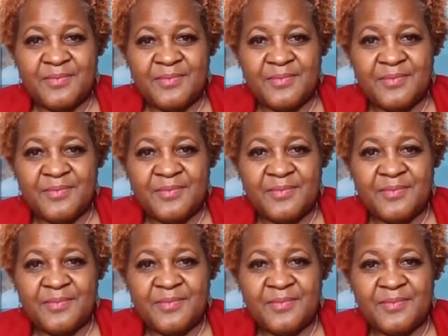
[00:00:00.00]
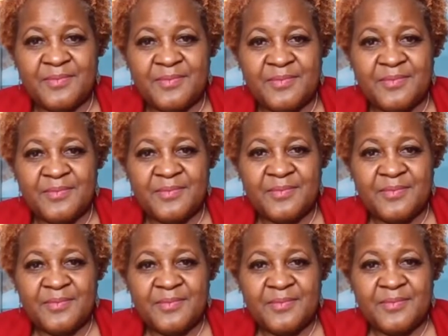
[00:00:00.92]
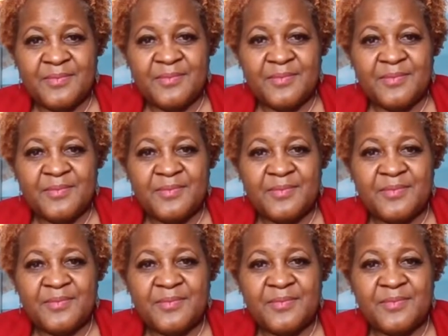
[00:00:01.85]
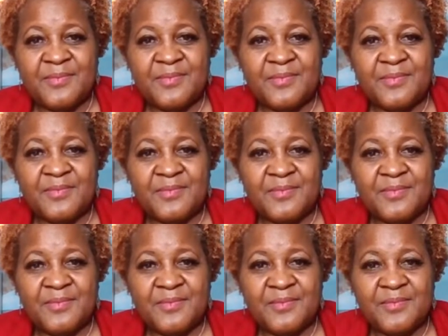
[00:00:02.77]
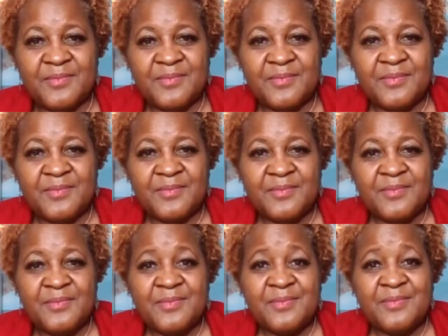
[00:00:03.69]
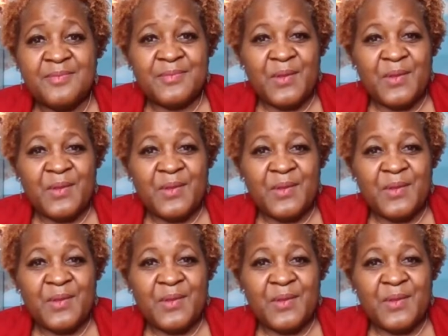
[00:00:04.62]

This person isn't speaking.